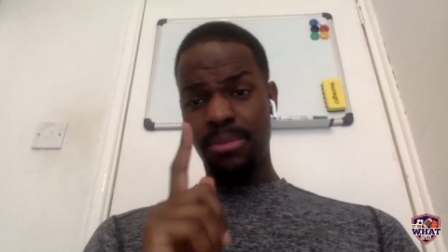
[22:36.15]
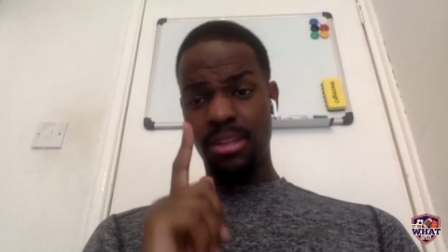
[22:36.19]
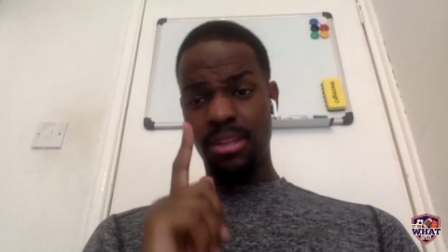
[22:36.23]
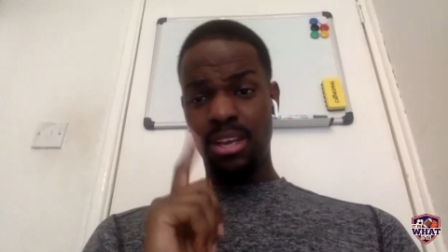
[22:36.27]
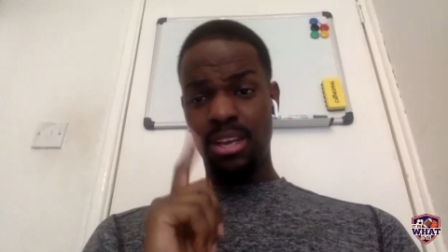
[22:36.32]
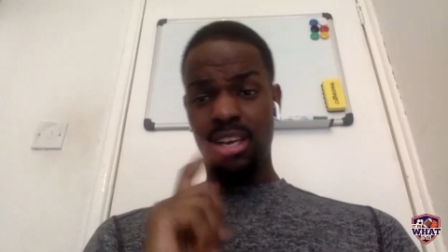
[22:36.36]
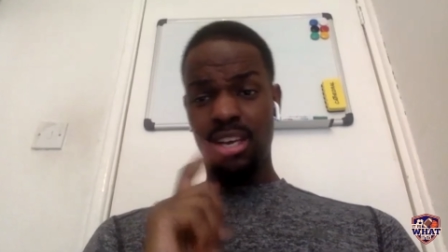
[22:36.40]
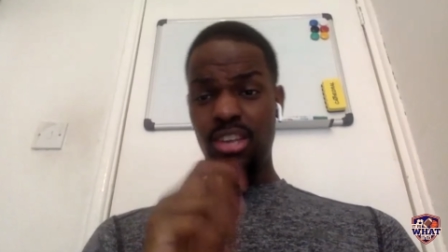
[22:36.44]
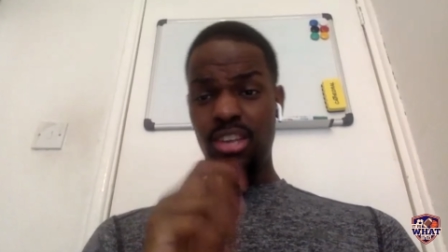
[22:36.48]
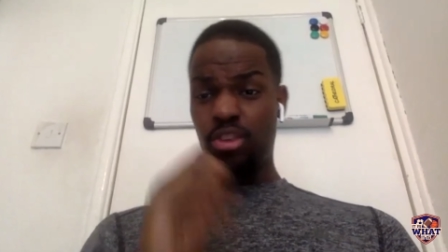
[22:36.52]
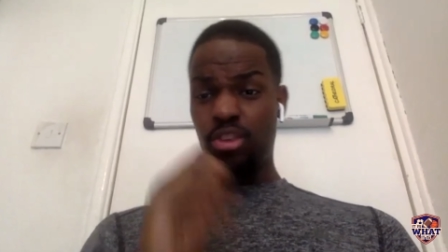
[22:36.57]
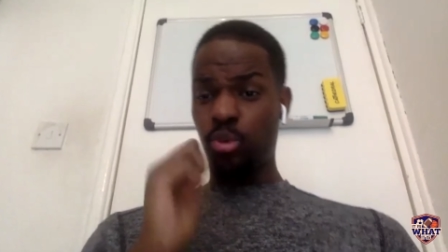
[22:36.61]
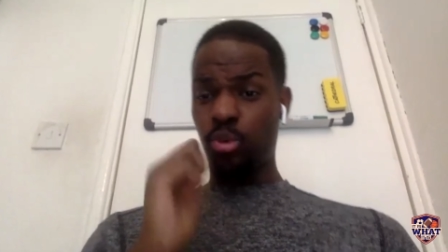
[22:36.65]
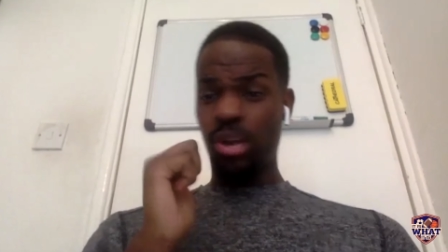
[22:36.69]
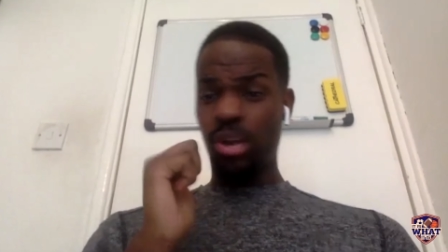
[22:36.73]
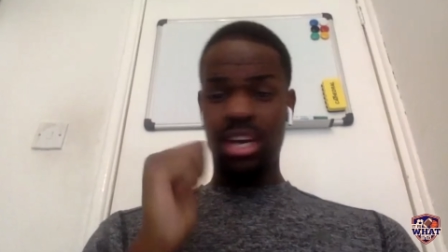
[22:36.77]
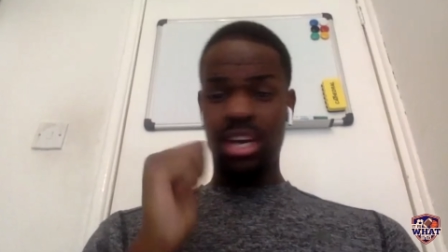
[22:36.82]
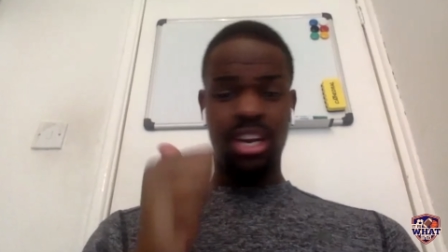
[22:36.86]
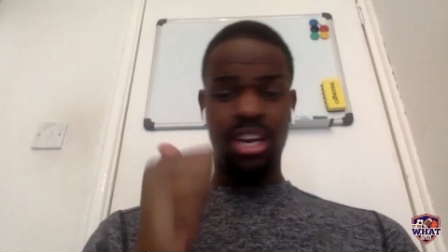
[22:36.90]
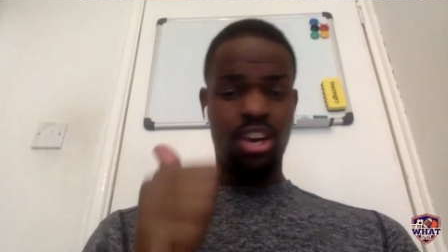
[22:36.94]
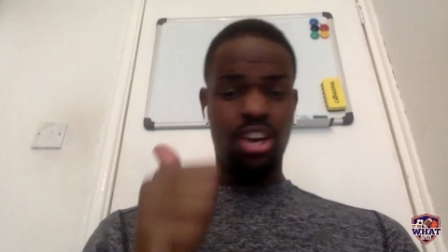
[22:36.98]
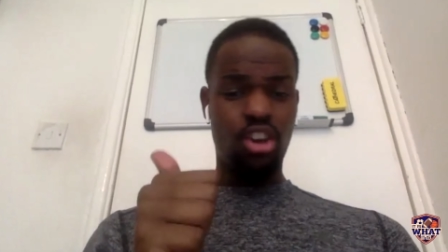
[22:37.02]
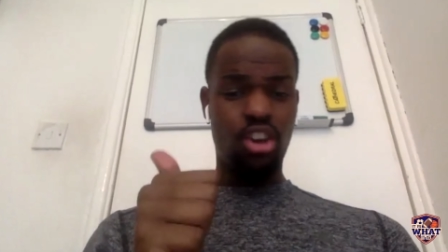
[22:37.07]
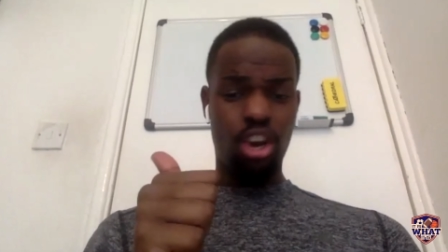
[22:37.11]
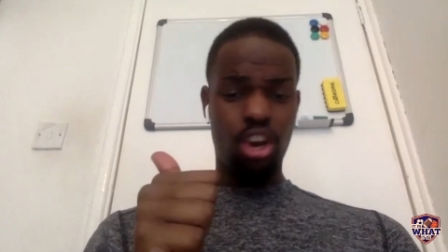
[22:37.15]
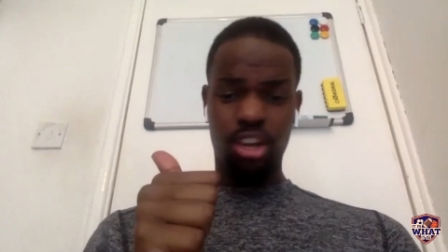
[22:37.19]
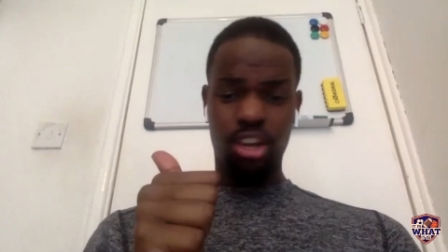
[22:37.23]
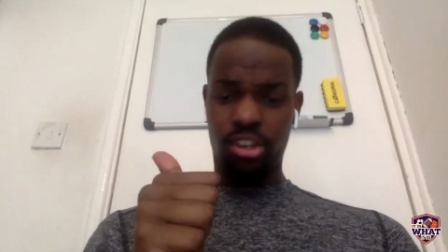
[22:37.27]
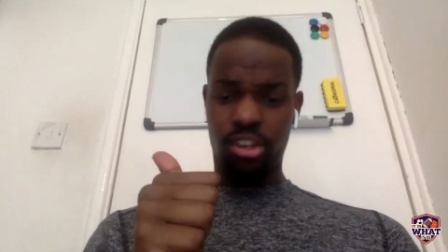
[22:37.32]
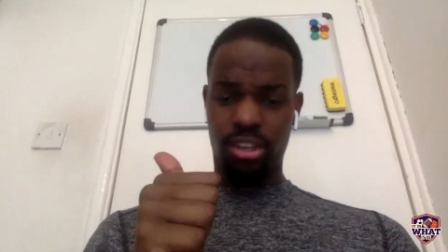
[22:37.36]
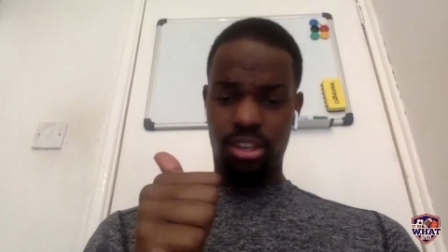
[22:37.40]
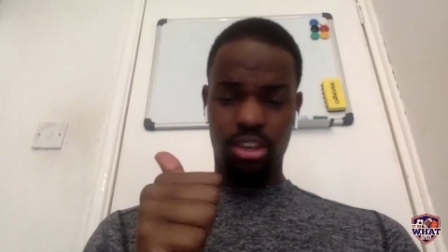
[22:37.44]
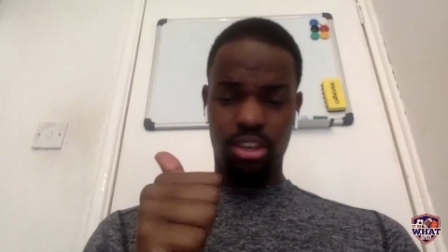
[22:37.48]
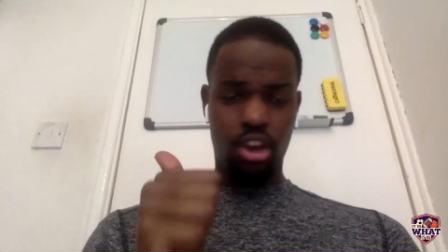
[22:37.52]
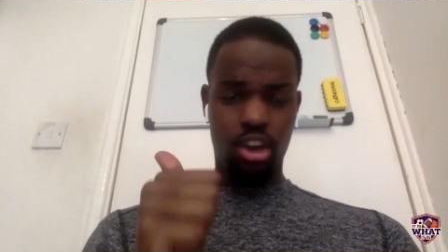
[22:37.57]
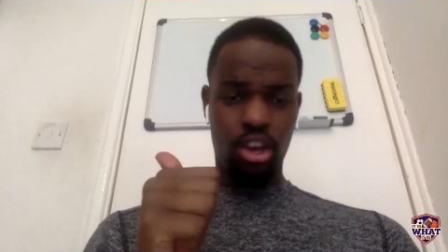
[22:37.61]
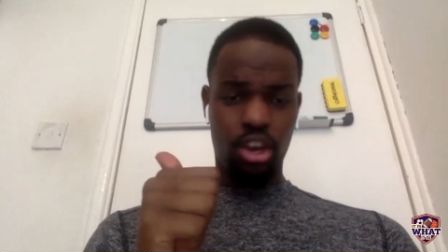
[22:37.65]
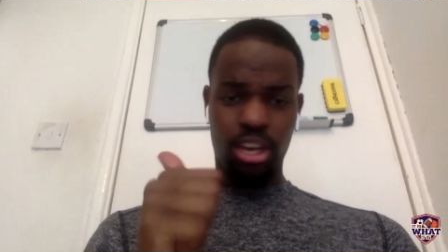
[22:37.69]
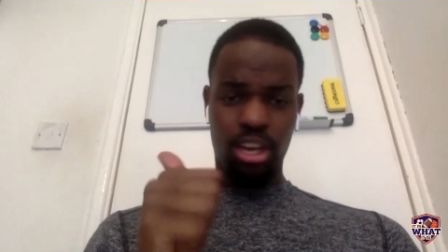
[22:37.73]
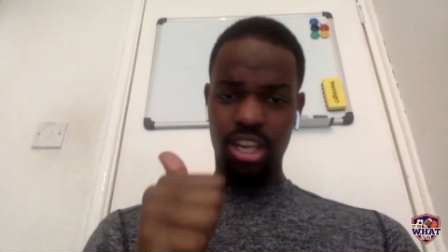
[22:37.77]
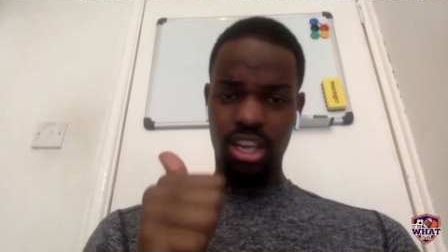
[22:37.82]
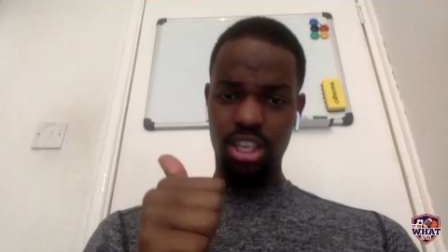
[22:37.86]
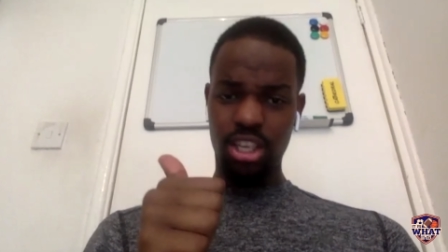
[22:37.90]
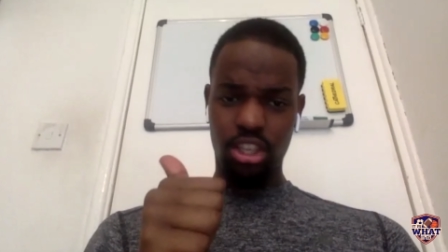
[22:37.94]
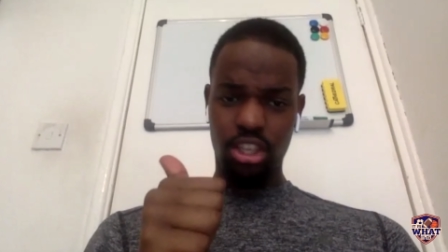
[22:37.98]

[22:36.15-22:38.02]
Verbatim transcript: he's quicker than Nur- Nurkic.